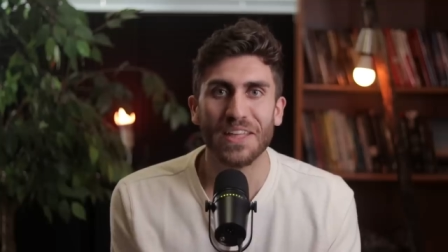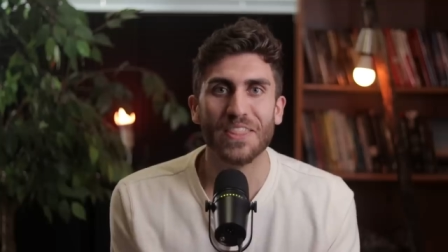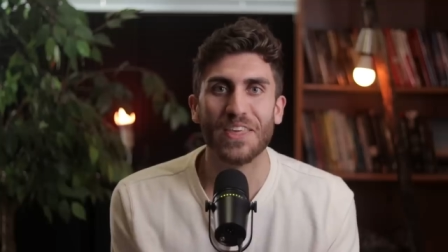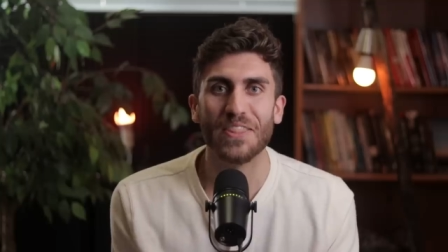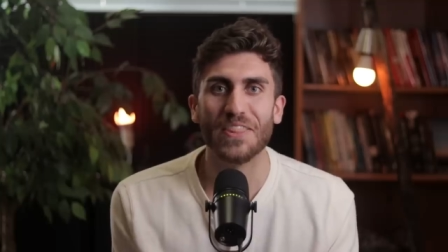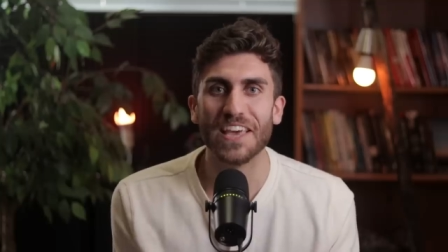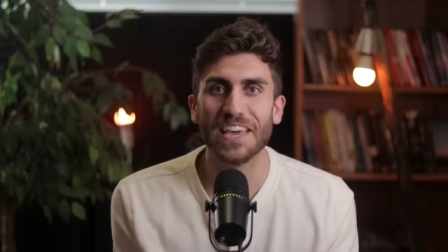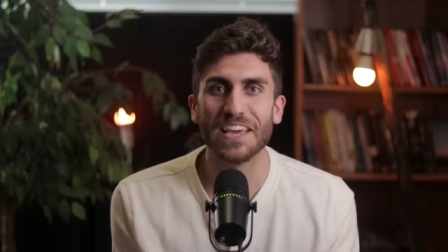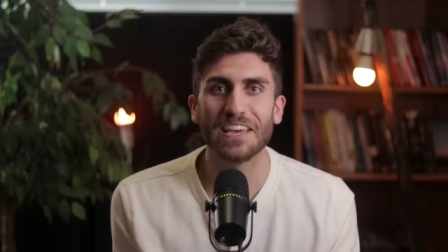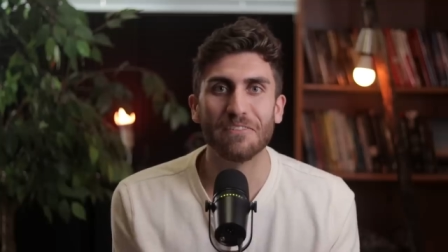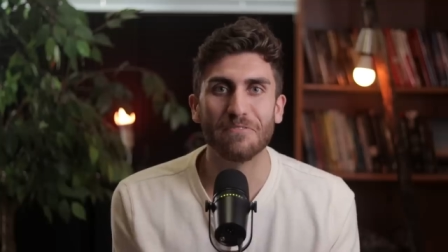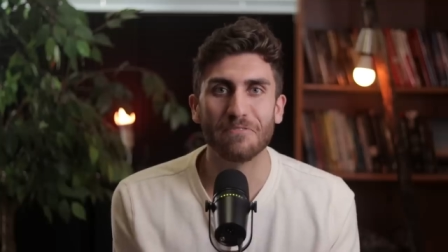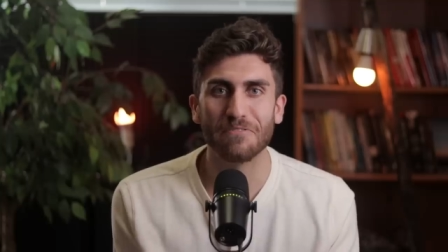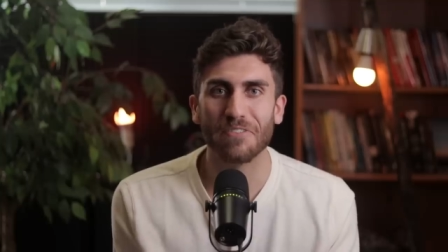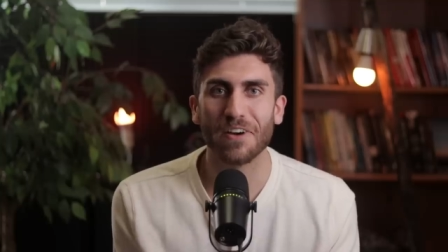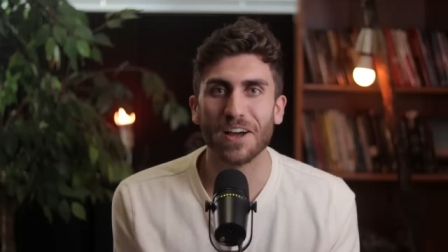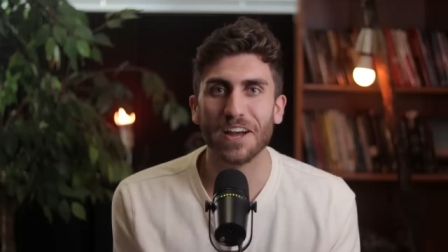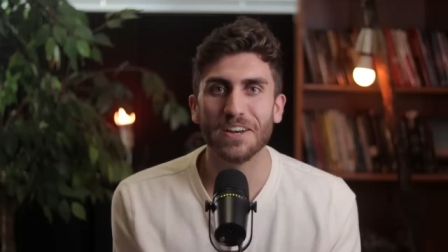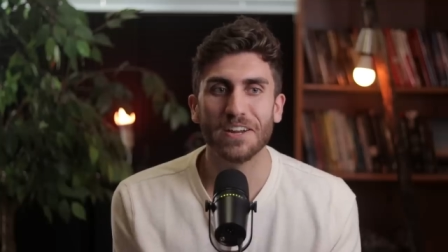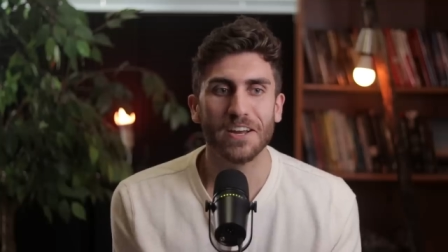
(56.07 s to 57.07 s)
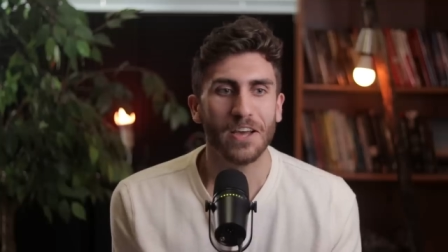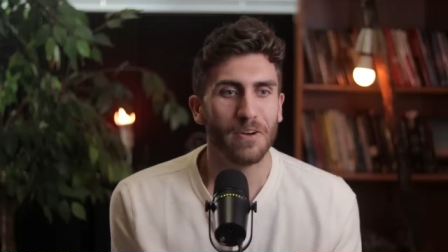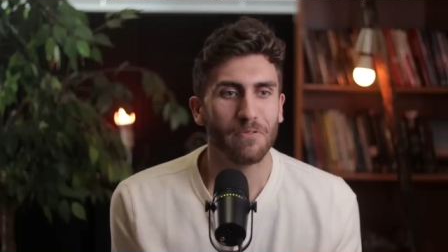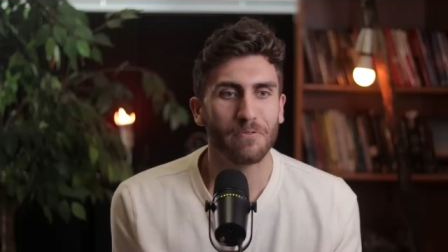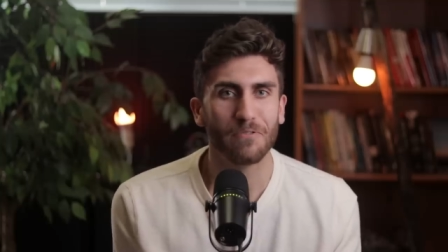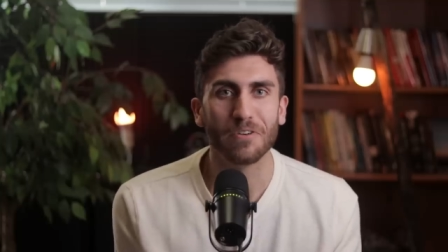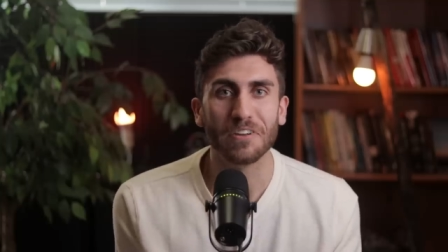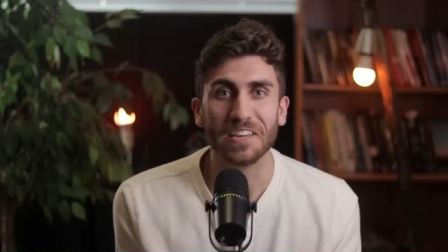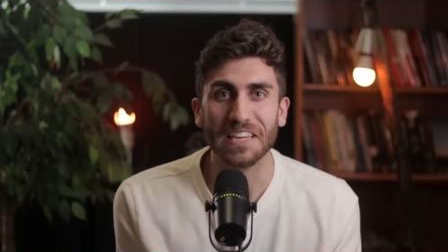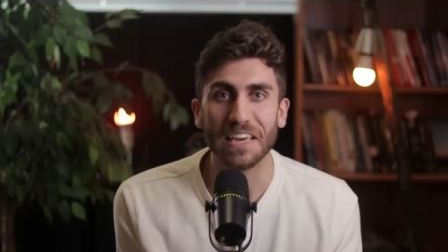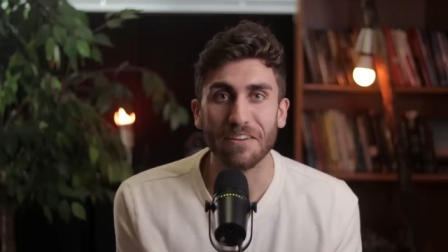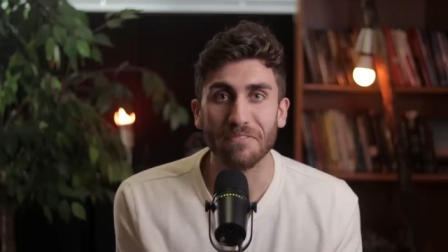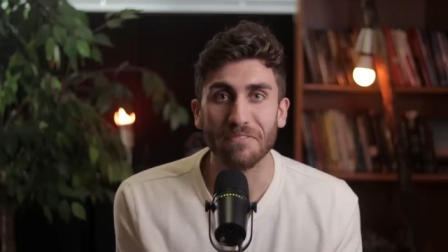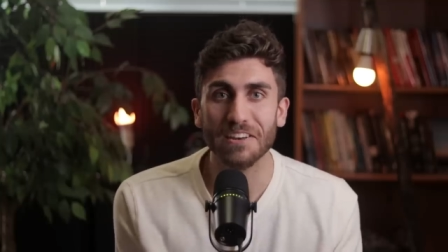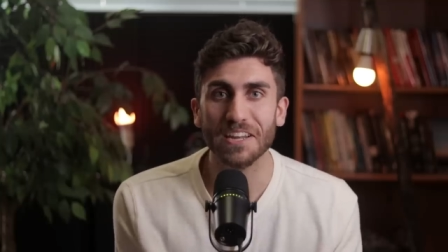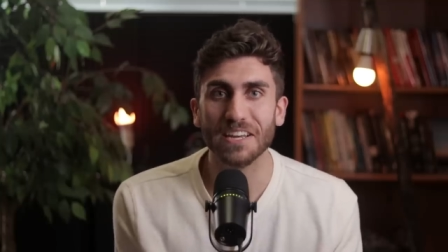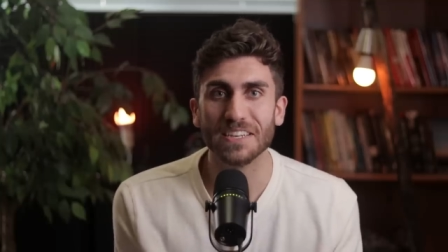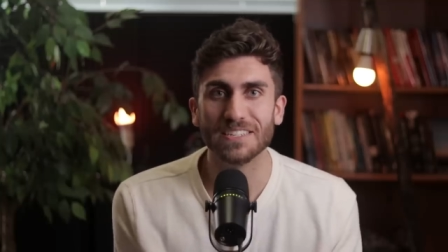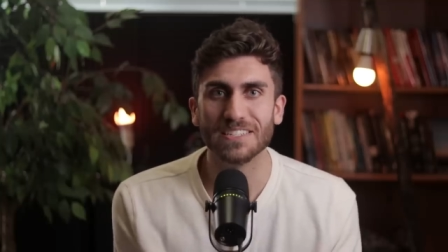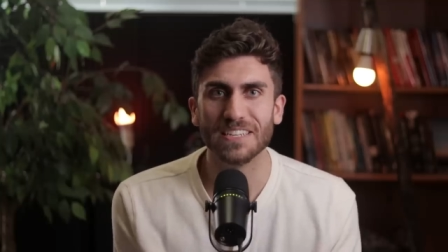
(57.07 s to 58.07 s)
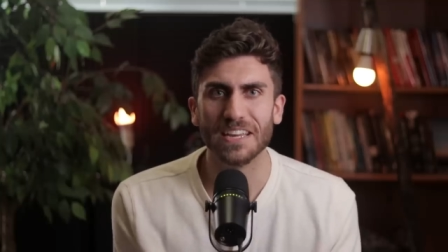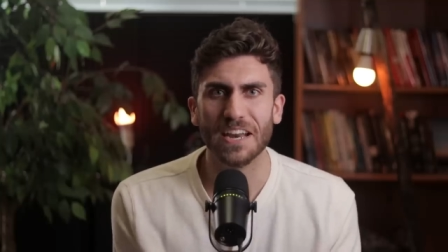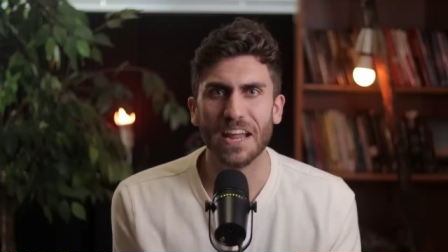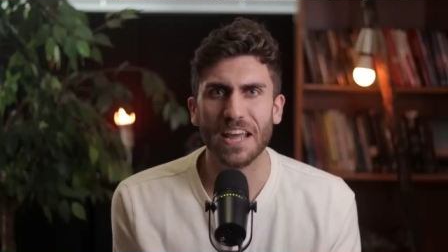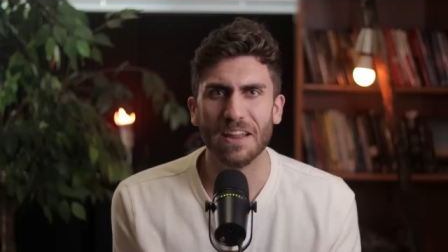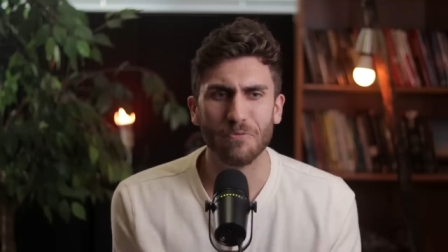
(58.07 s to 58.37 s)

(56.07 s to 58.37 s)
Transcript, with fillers: that they can find forgiveness and